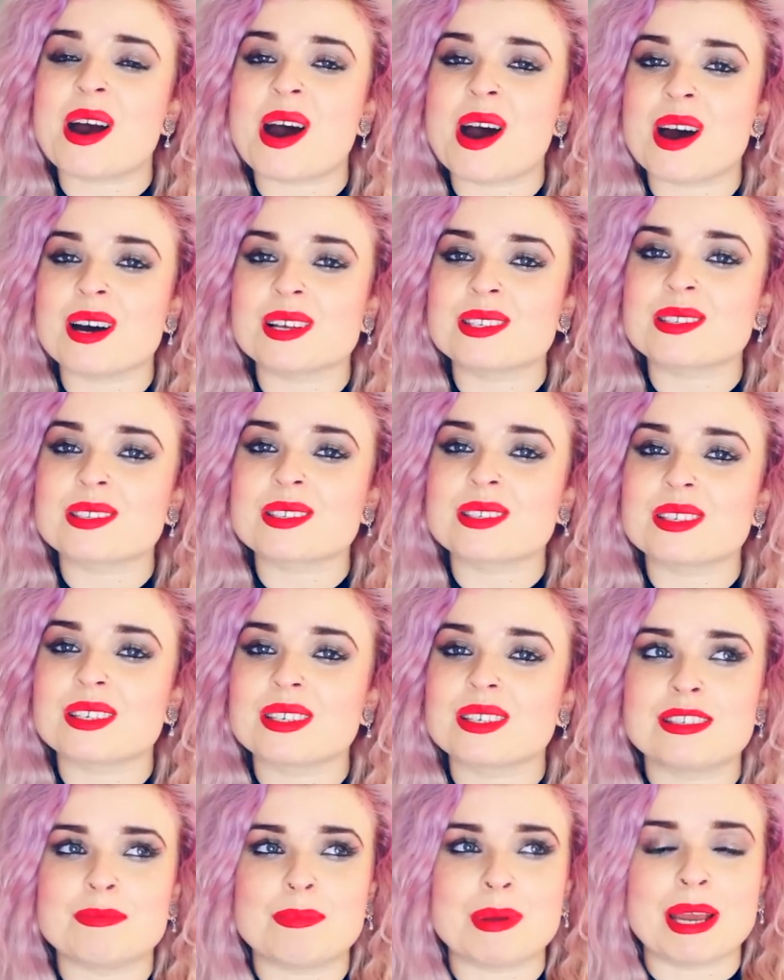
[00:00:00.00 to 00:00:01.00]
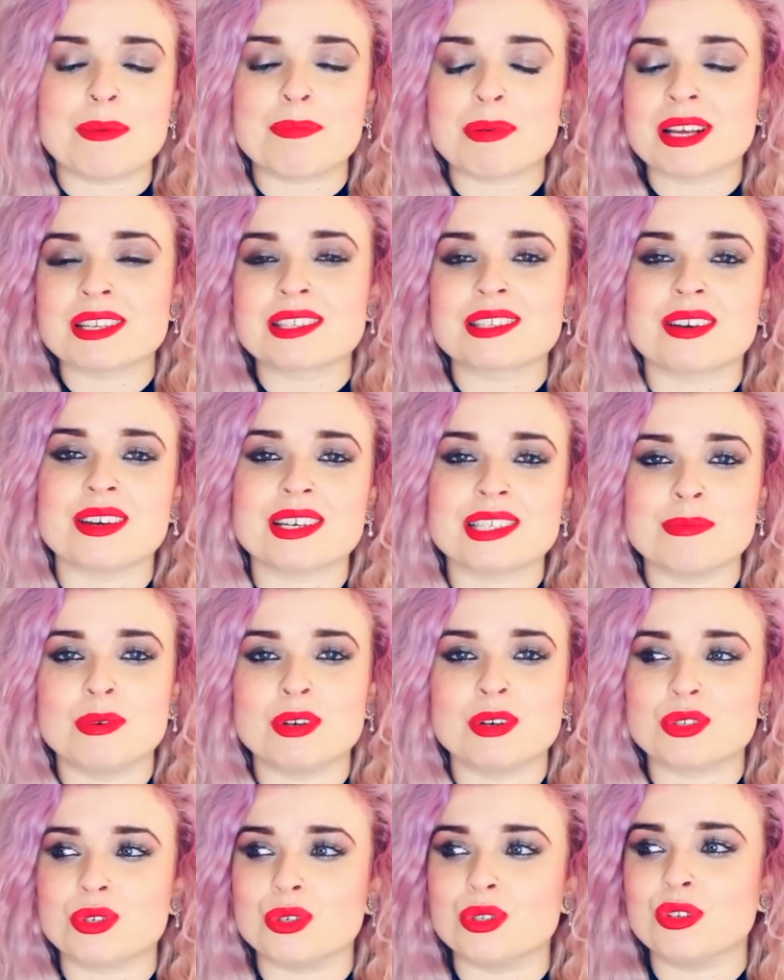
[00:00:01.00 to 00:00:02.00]
asked to be a plus size
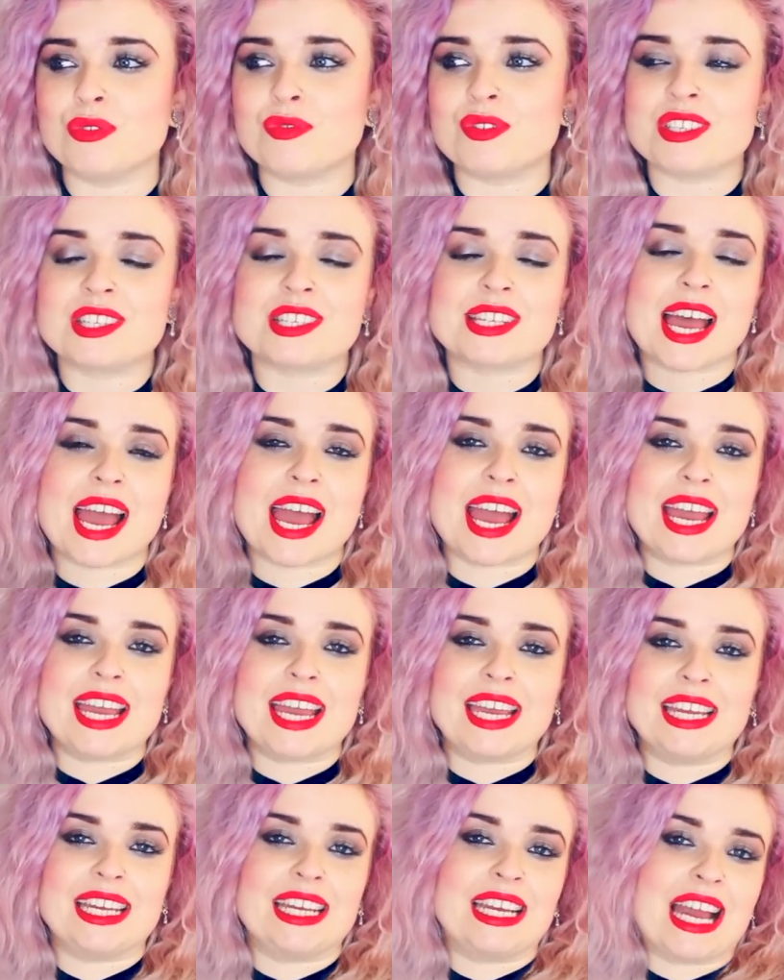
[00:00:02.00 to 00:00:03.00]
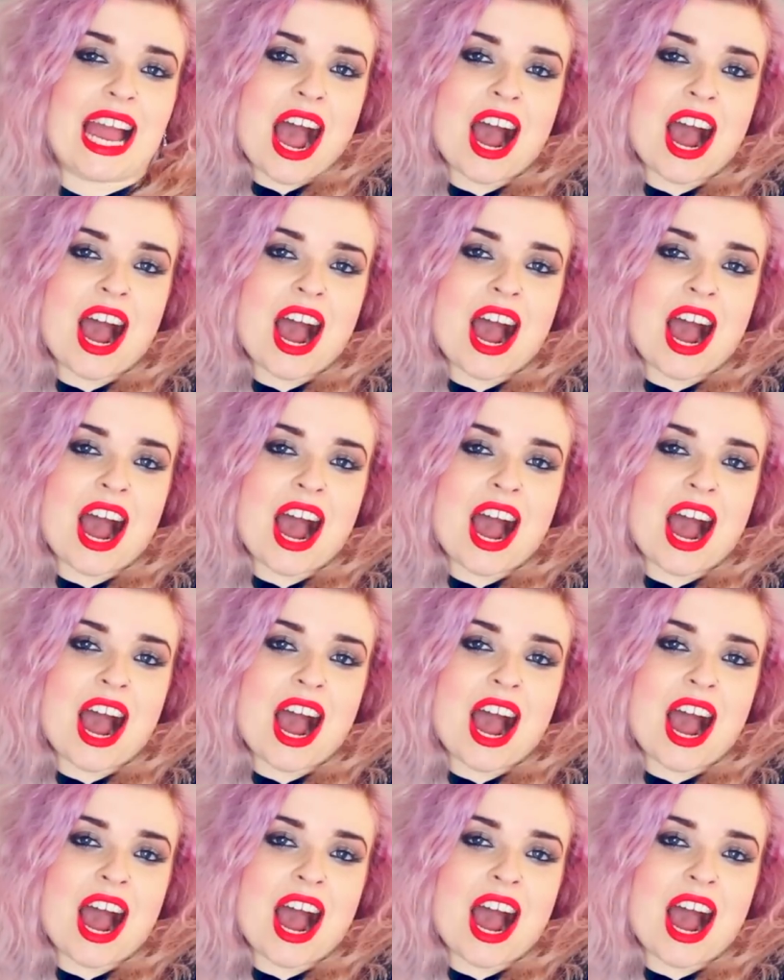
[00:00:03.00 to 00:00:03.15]
model for, say,